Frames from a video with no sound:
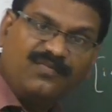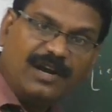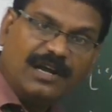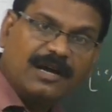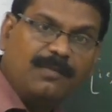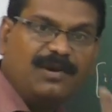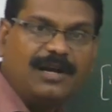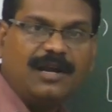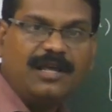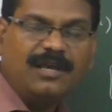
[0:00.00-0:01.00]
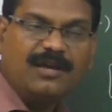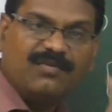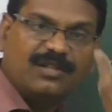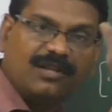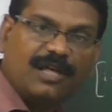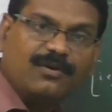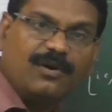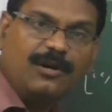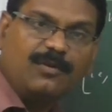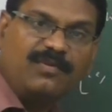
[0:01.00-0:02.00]
filled completely, whether they are
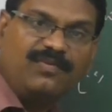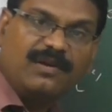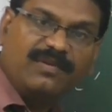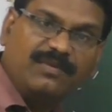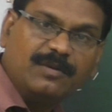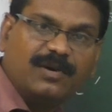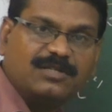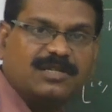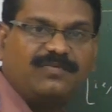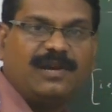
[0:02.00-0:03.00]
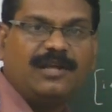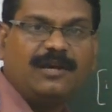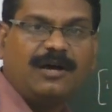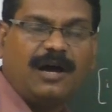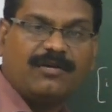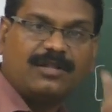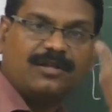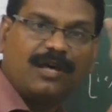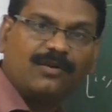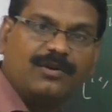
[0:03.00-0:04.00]
going to be filled 50% filling or
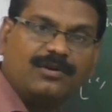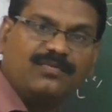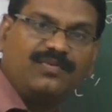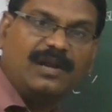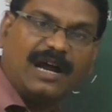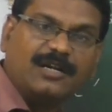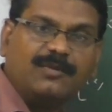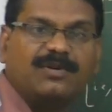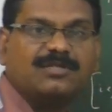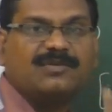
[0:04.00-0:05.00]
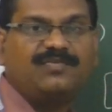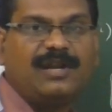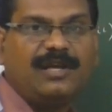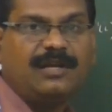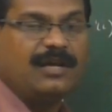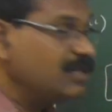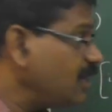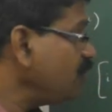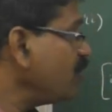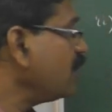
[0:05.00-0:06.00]
whether they are going to fill 100% filling,
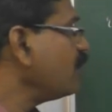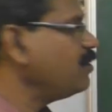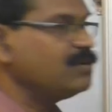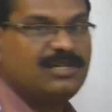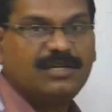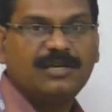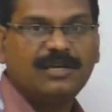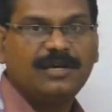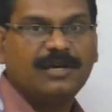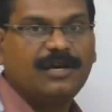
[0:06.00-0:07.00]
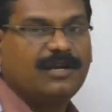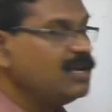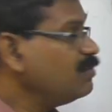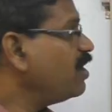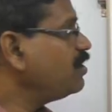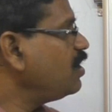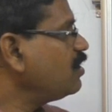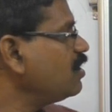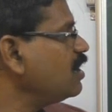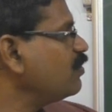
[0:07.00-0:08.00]
that we are going to checking here by
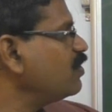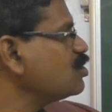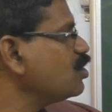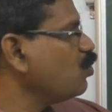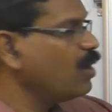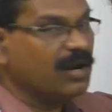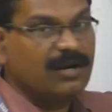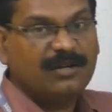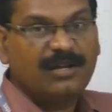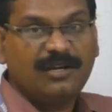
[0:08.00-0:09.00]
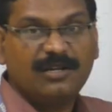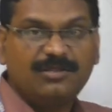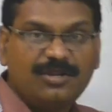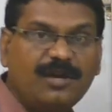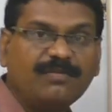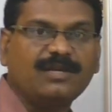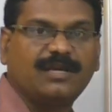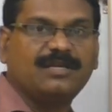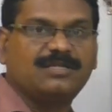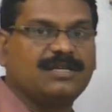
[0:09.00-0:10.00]
taking equation 1, that in 3 of the
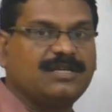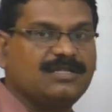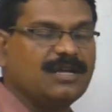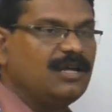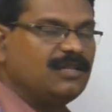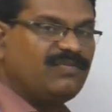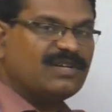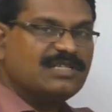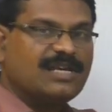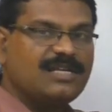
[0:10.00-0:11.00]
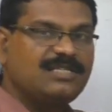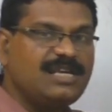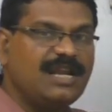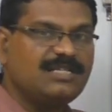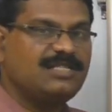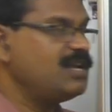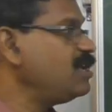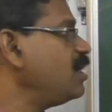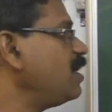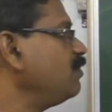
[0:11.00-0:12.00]
cases, the first case E less than
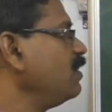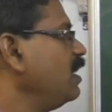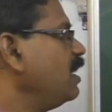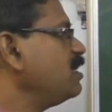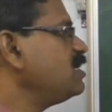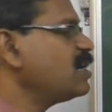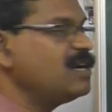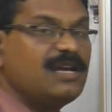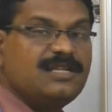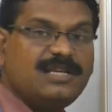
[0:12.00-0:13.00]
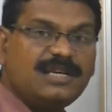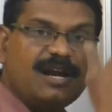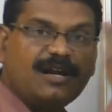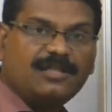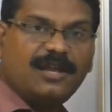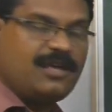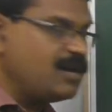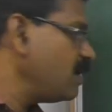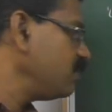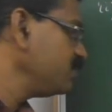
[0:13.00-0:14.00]
EF and the second case E greater than
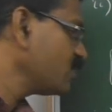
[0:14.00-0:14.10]
EF